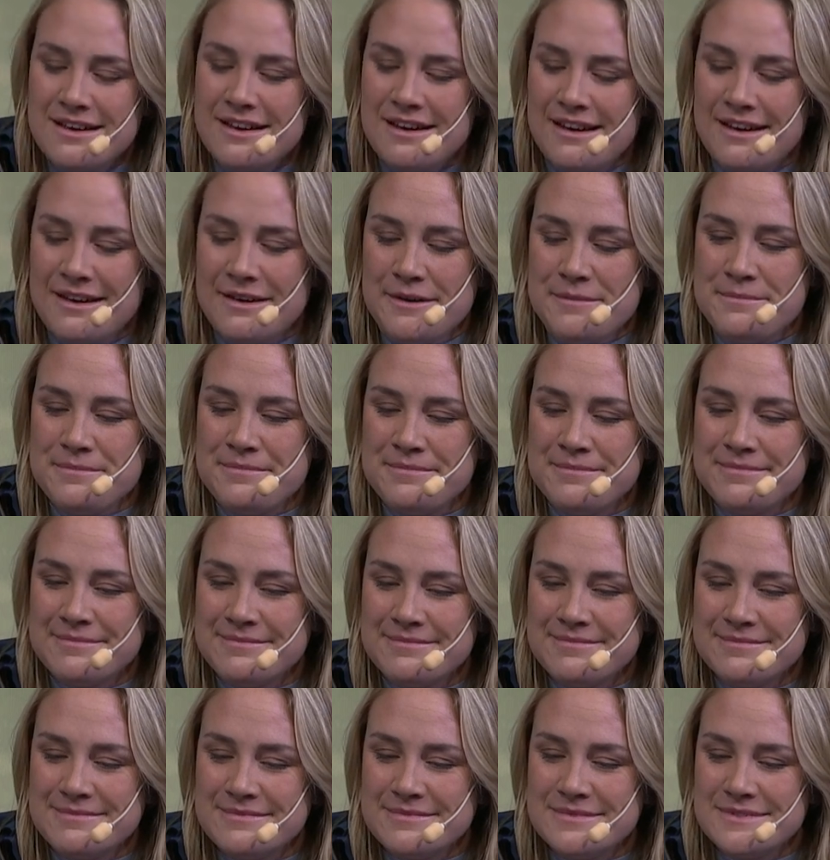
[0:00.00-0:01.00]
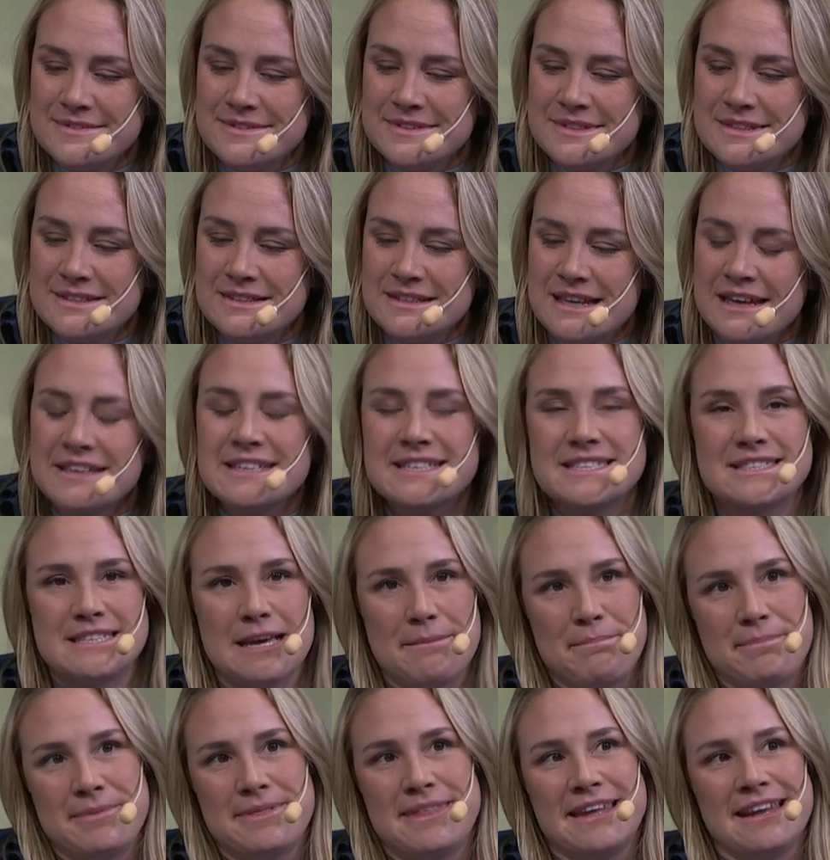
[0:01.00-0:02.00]
Um,
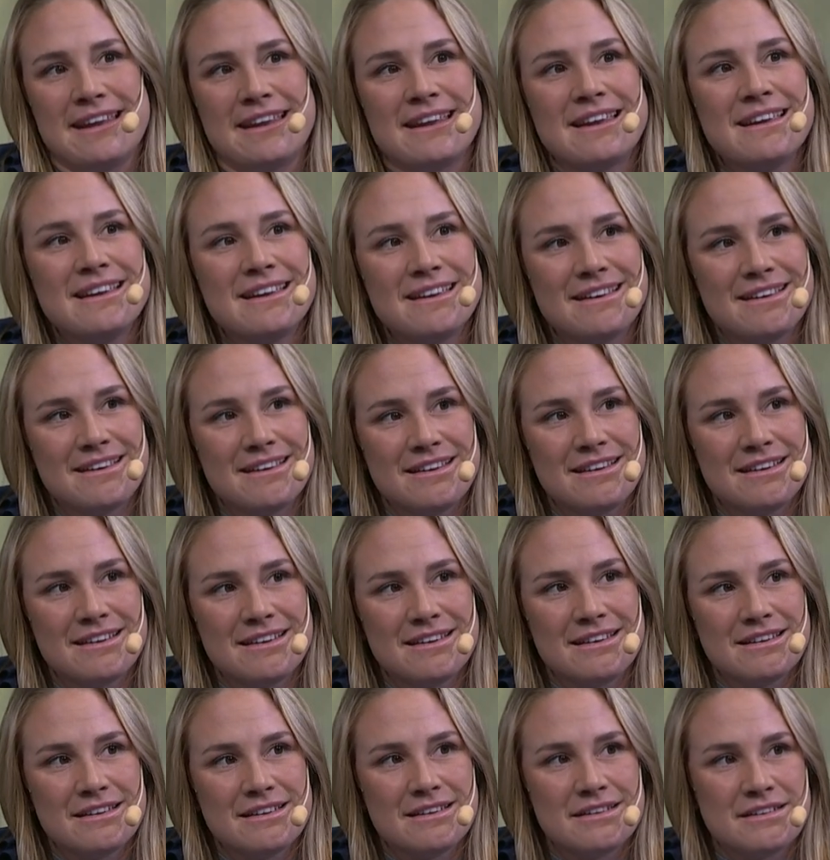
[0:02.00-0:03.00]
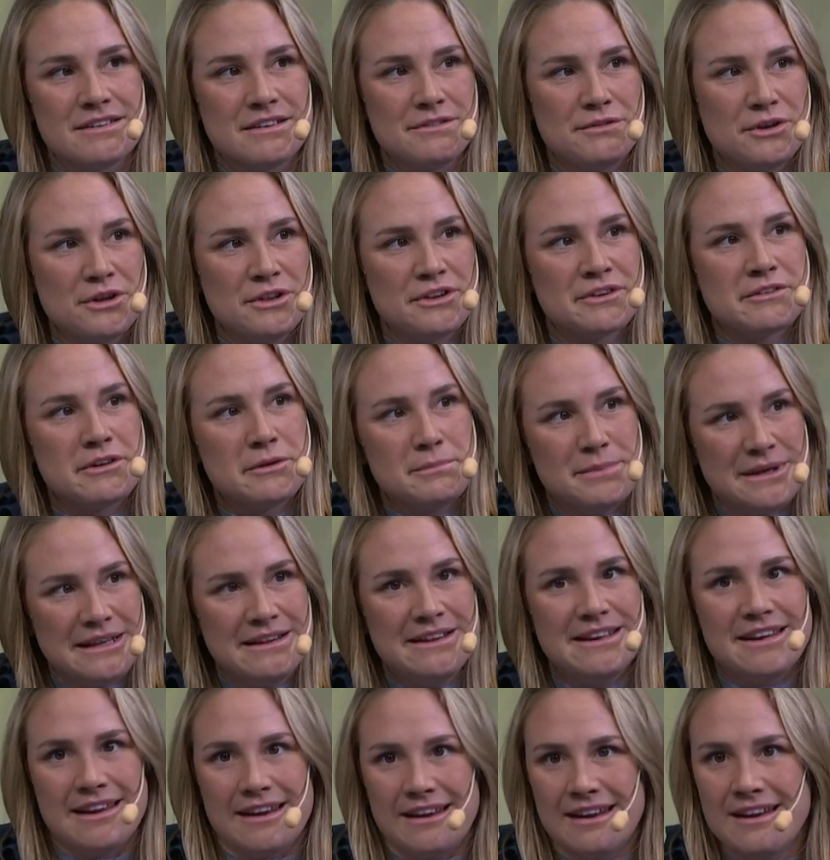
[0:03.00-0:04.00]
accepting the
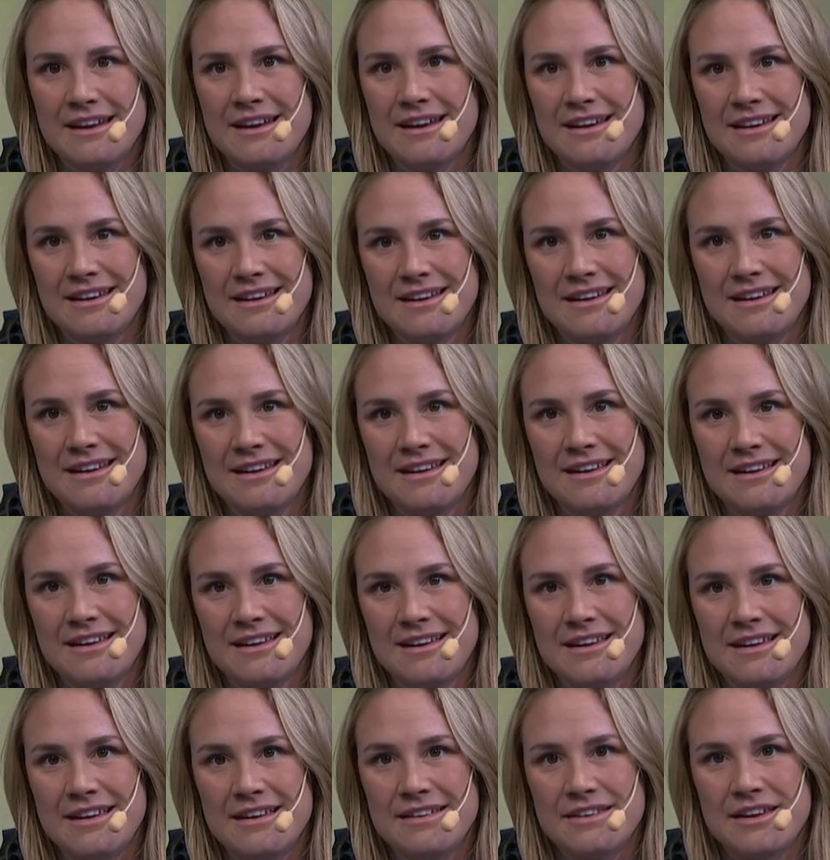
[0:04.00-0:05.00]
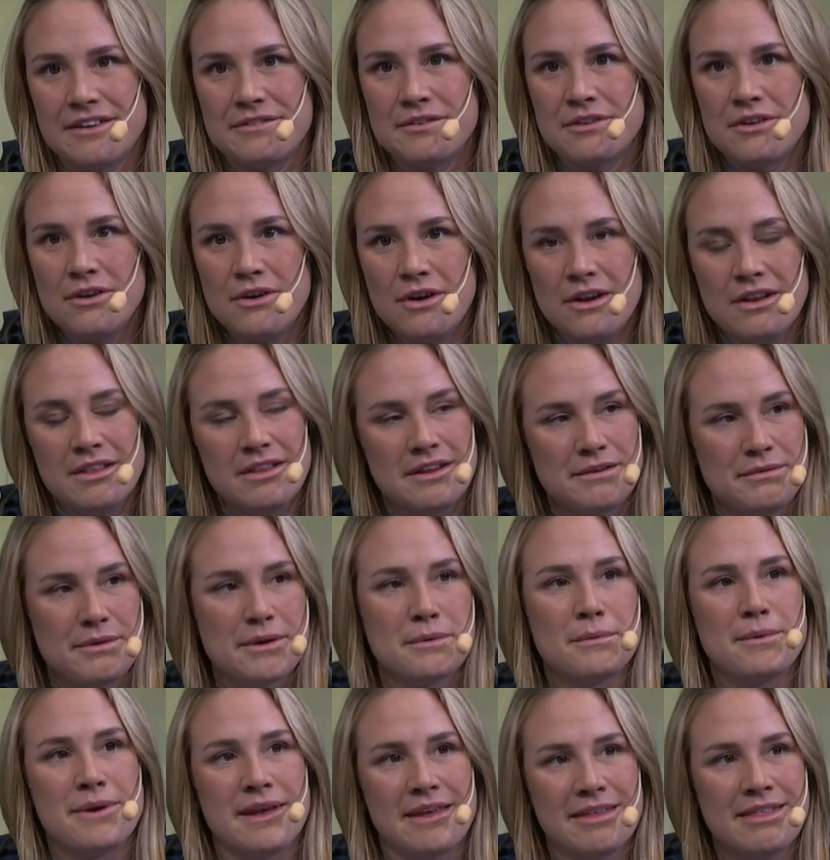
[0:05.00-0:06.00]
vulnerability that we're all
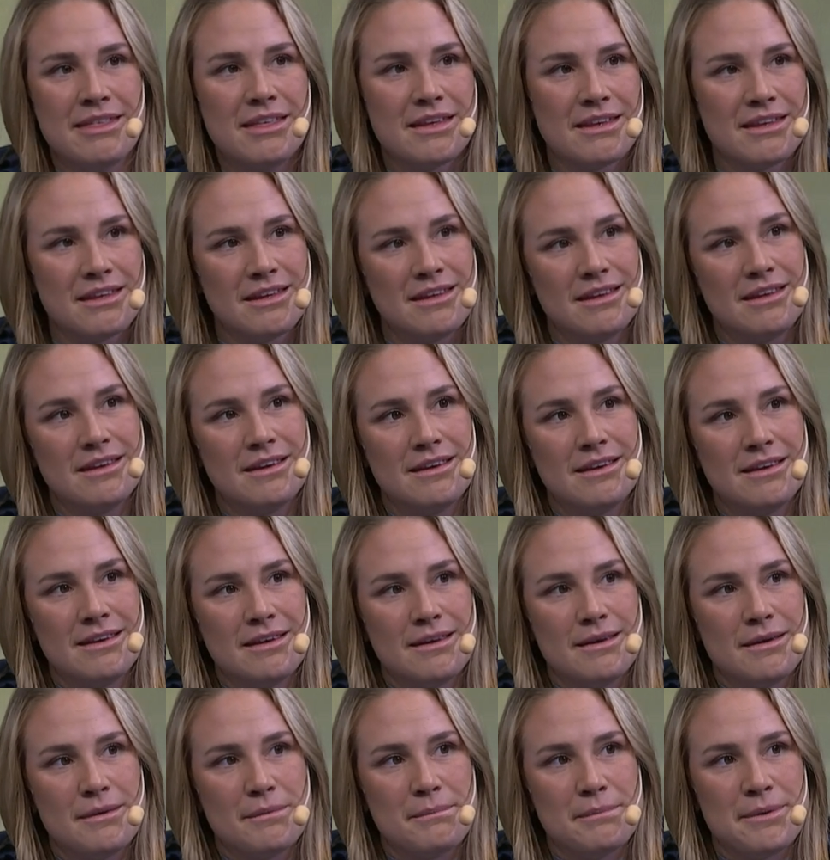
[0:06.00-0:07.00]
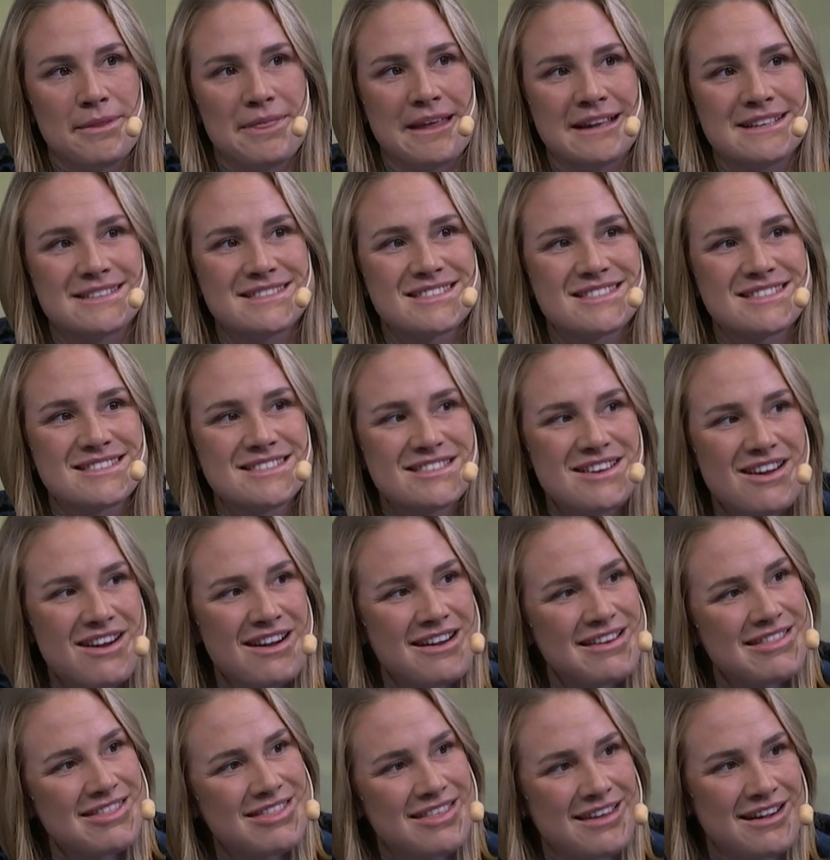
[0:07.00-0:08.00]
living with, but that's
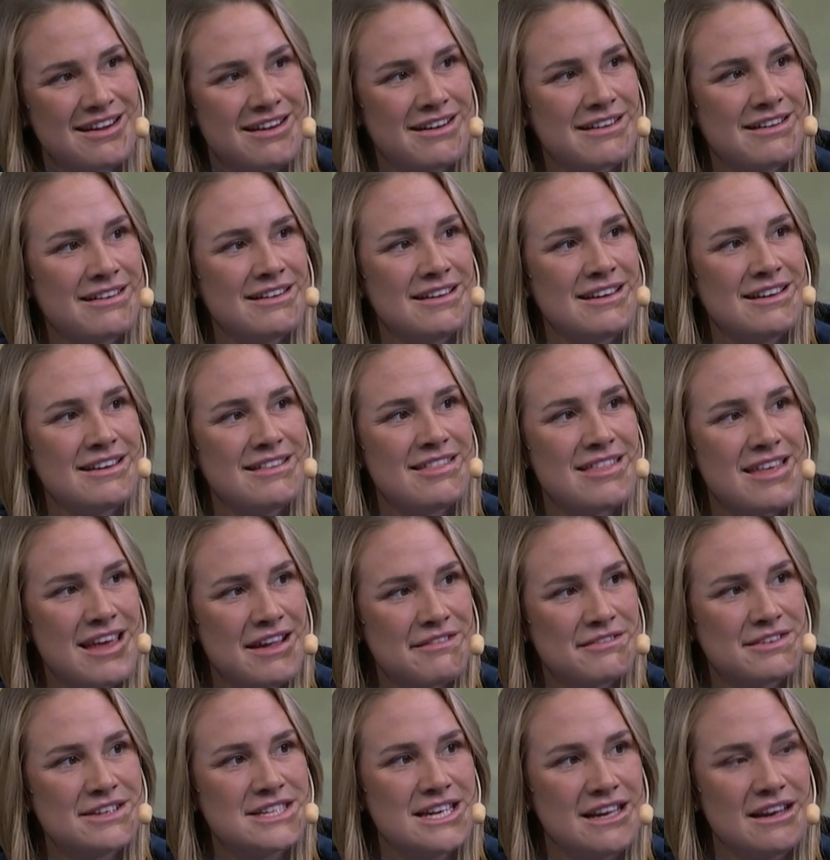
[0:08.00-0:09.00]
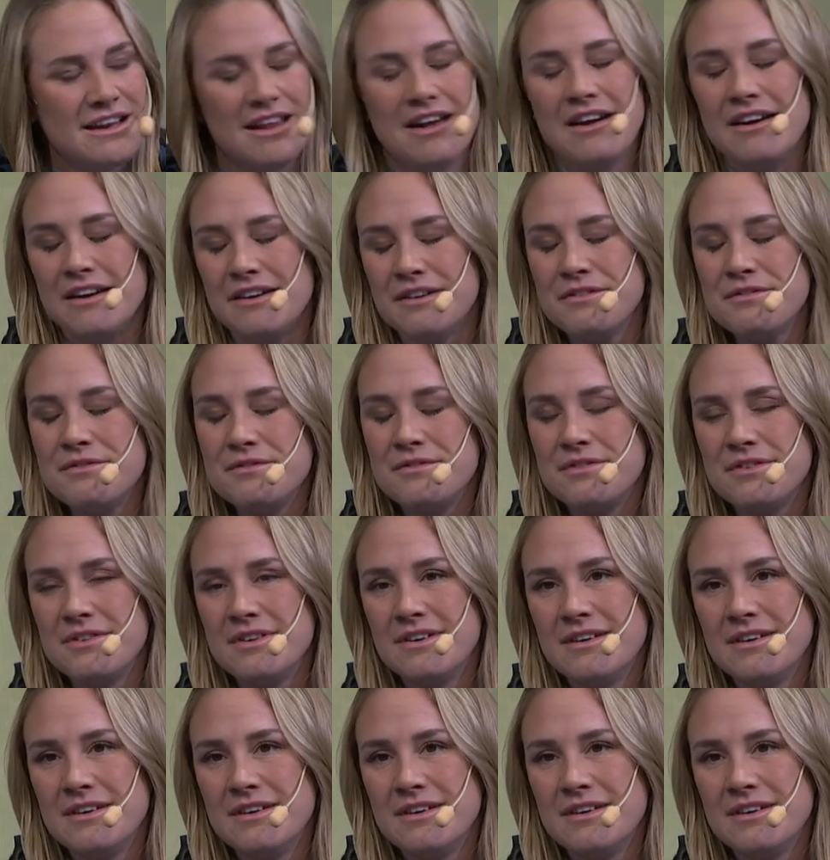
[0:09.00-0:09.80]
not there in everyday life.